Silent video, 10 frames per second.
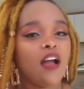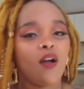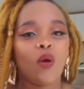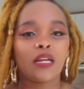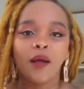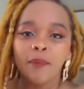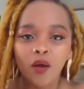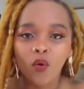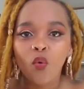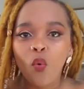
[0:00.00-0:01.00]
What
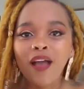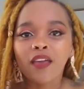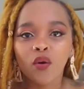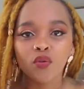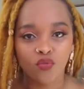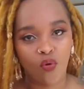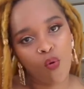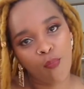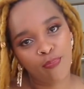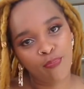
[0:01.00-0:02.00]
problem? Go on
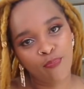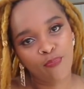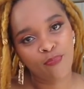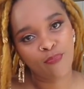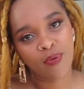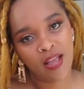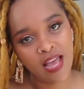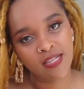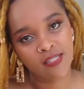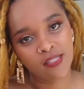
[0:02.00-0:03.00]
top,
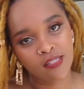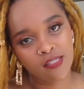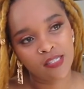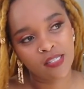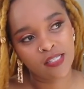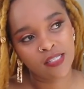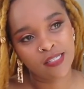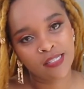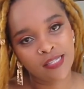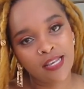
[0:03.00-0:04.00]
guys.
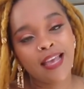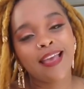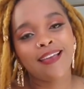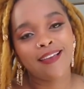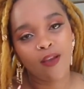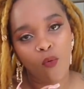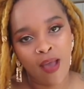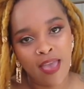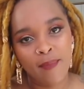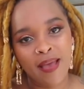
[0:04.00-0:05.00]
why
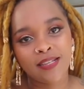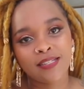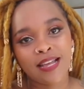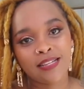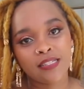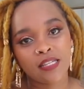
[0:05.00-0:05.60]
a palazan, the